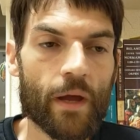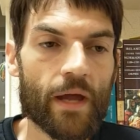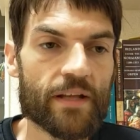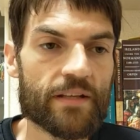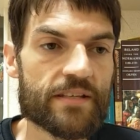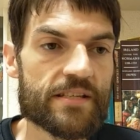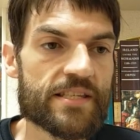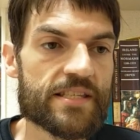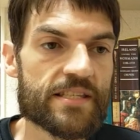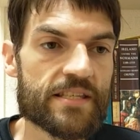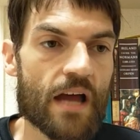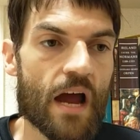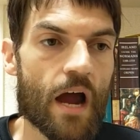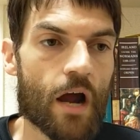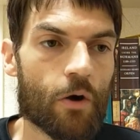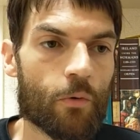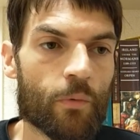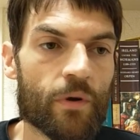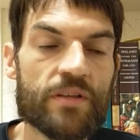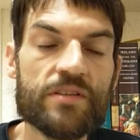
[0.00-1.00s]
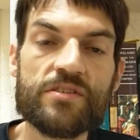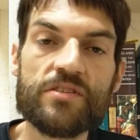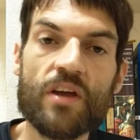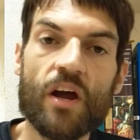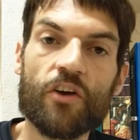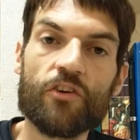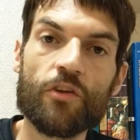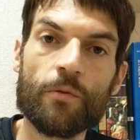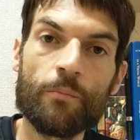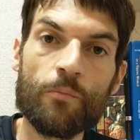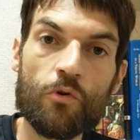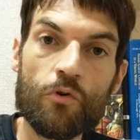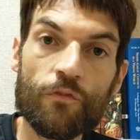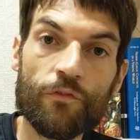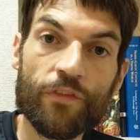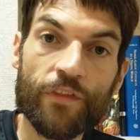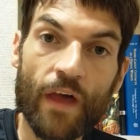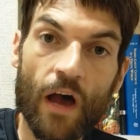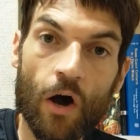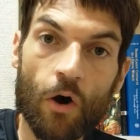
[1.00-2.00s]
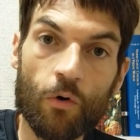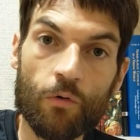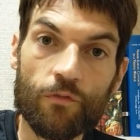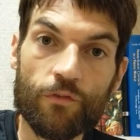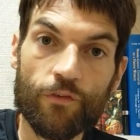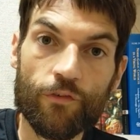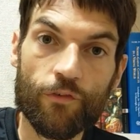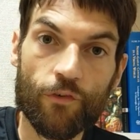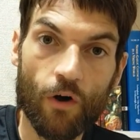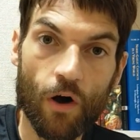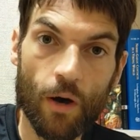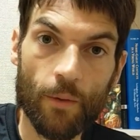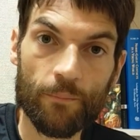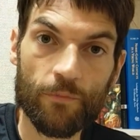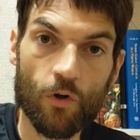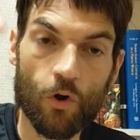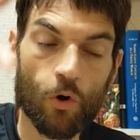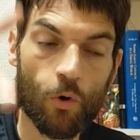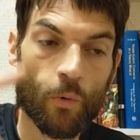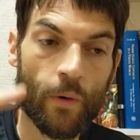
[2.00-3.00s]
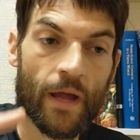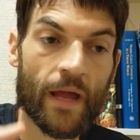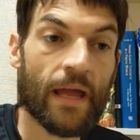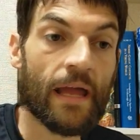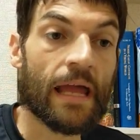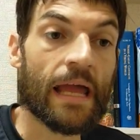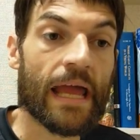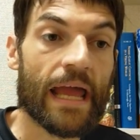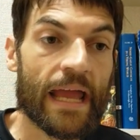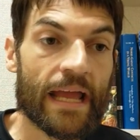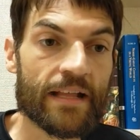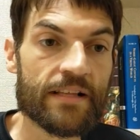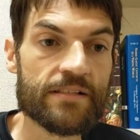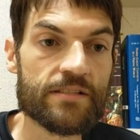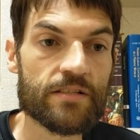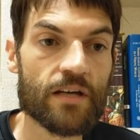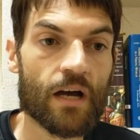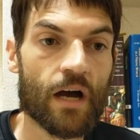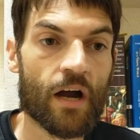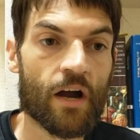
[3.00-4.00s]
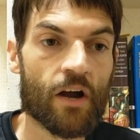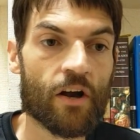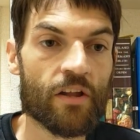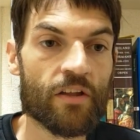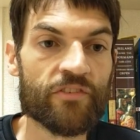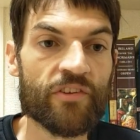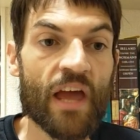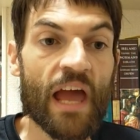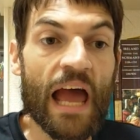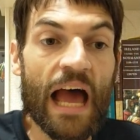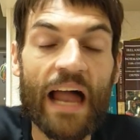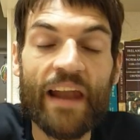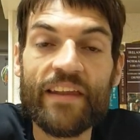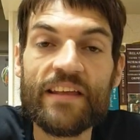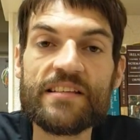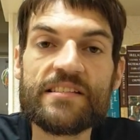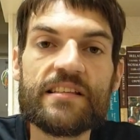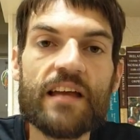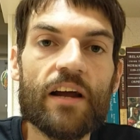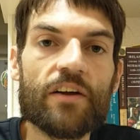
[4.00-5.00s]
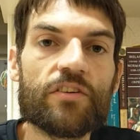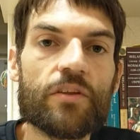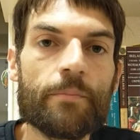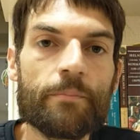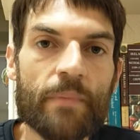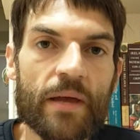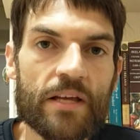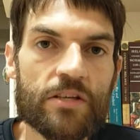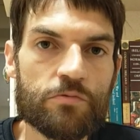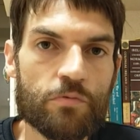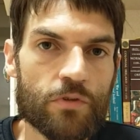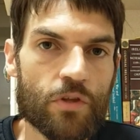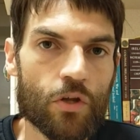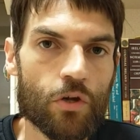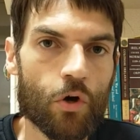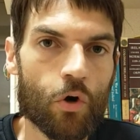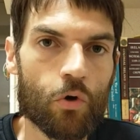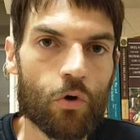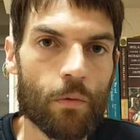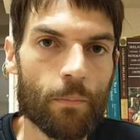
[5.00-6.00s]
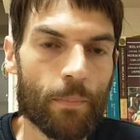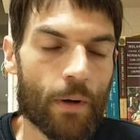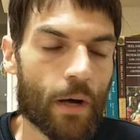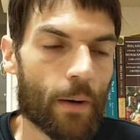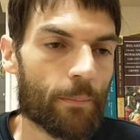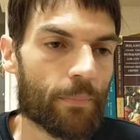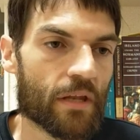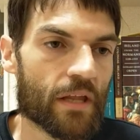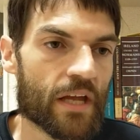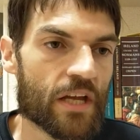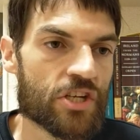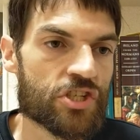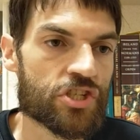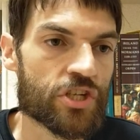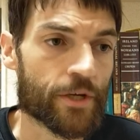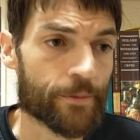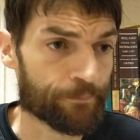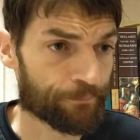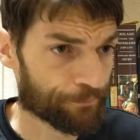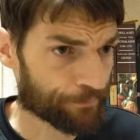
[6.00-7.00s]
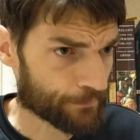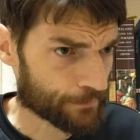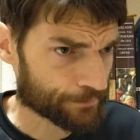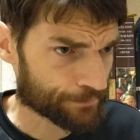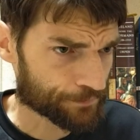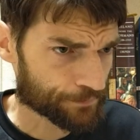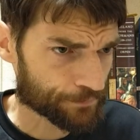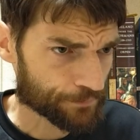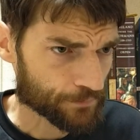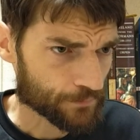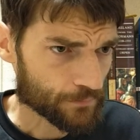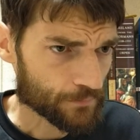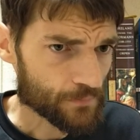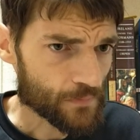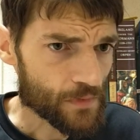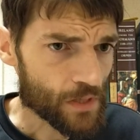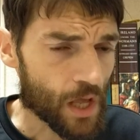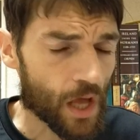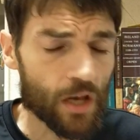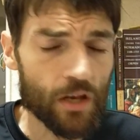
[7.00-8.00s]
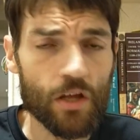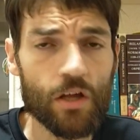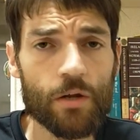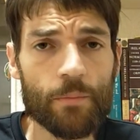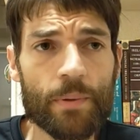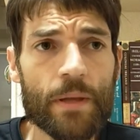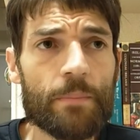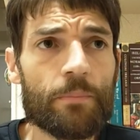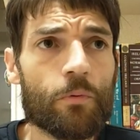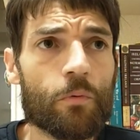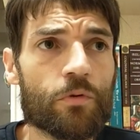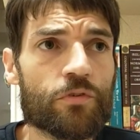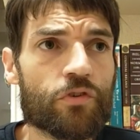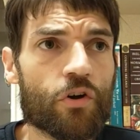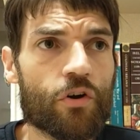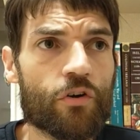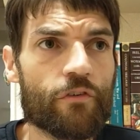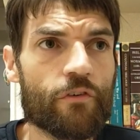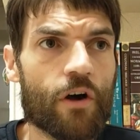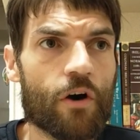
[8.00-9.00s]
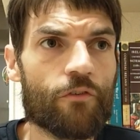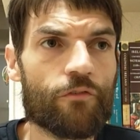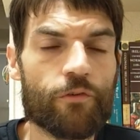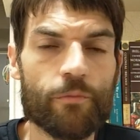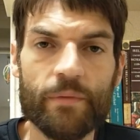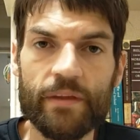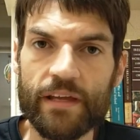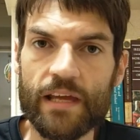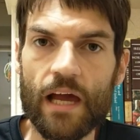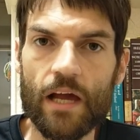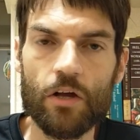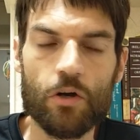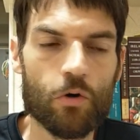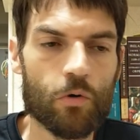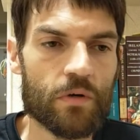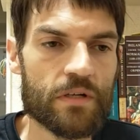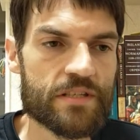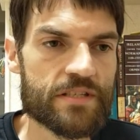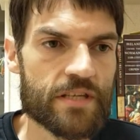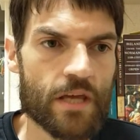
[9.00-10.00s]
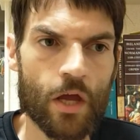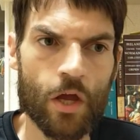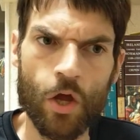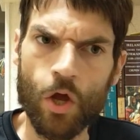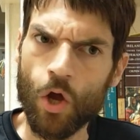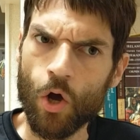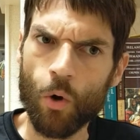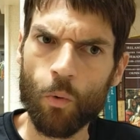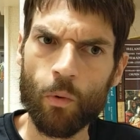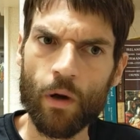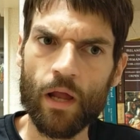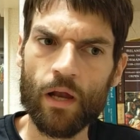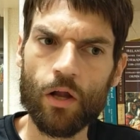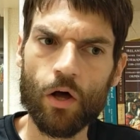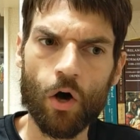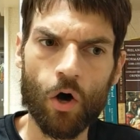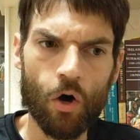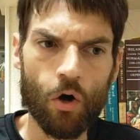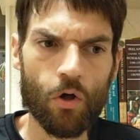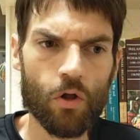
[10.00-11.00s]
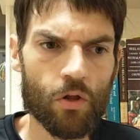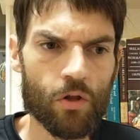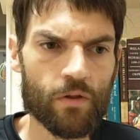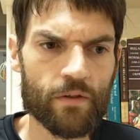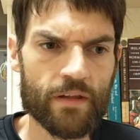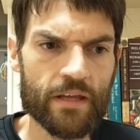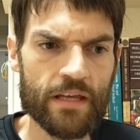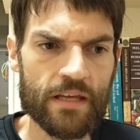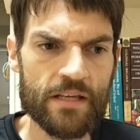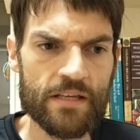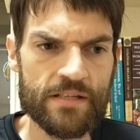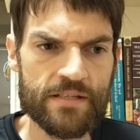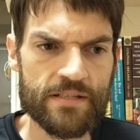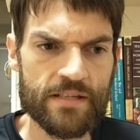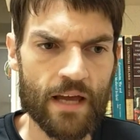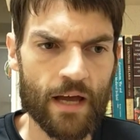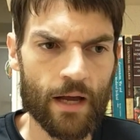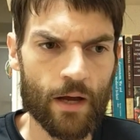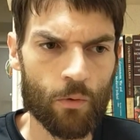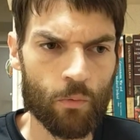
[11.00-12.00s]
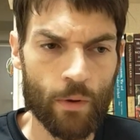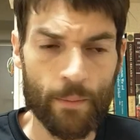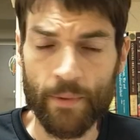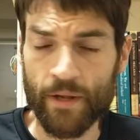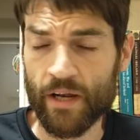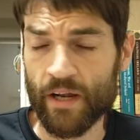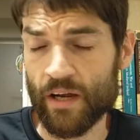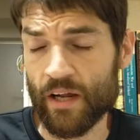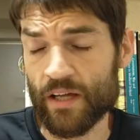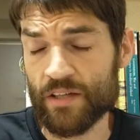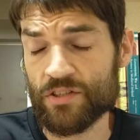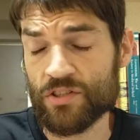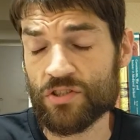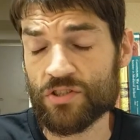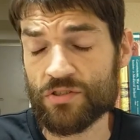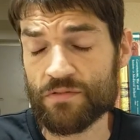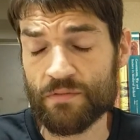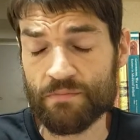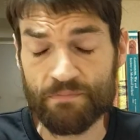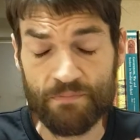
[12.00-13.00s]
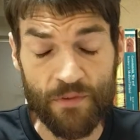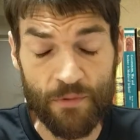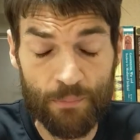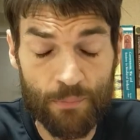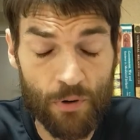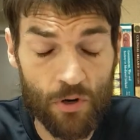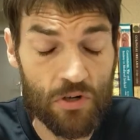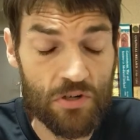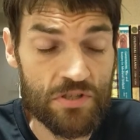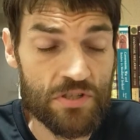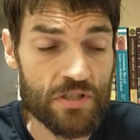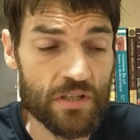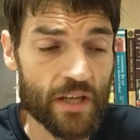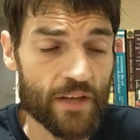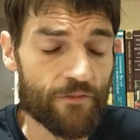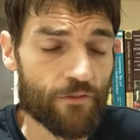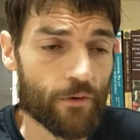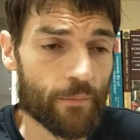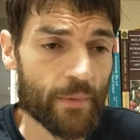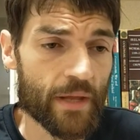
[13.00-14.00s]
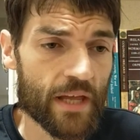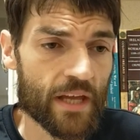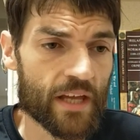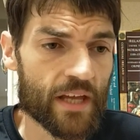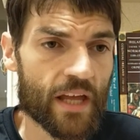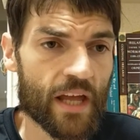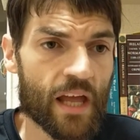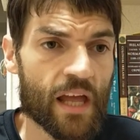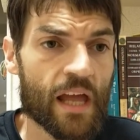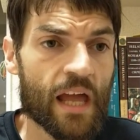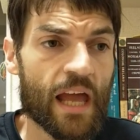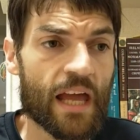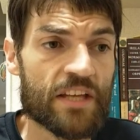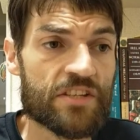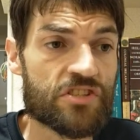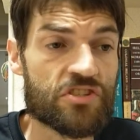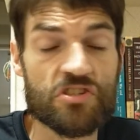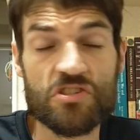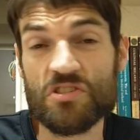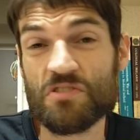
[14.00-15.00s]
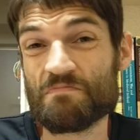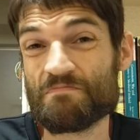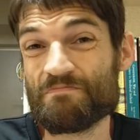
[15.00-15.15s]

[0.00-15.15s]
to start with start to move down from Norway into Ireland, and they start to mix with the local population. A lot of people would turn around from the get-go and say, well, all these women, and I just, personally for me, it's just